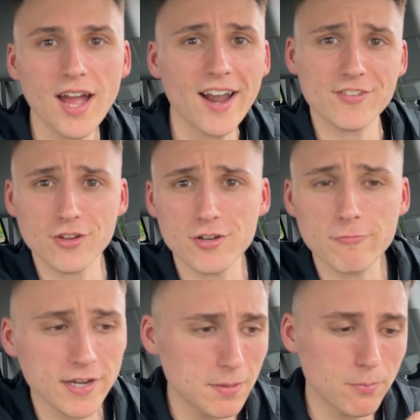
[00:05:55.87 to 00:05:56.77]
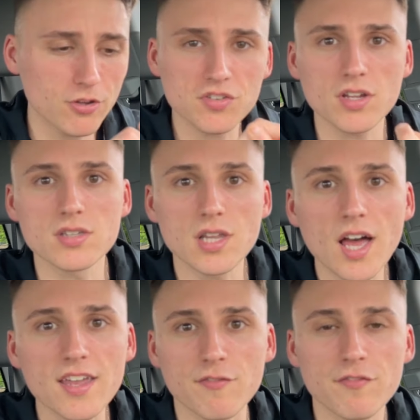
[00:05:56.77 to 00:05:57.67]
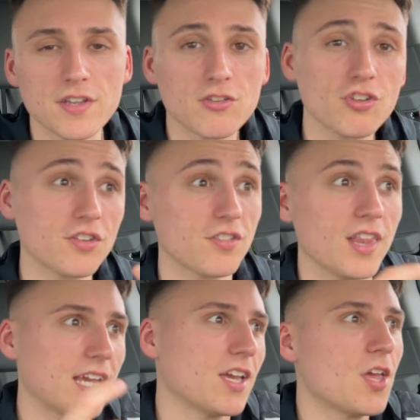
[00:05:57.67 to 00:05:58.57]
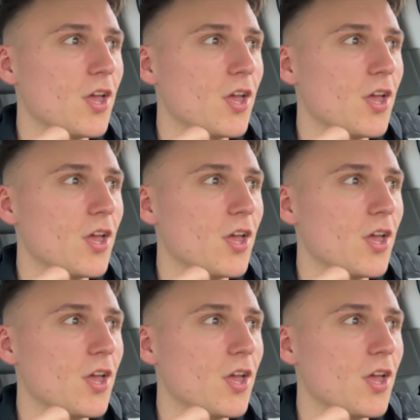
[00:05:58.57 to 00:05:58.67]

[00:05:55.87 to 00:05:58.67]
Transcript: I started reading books on life and just like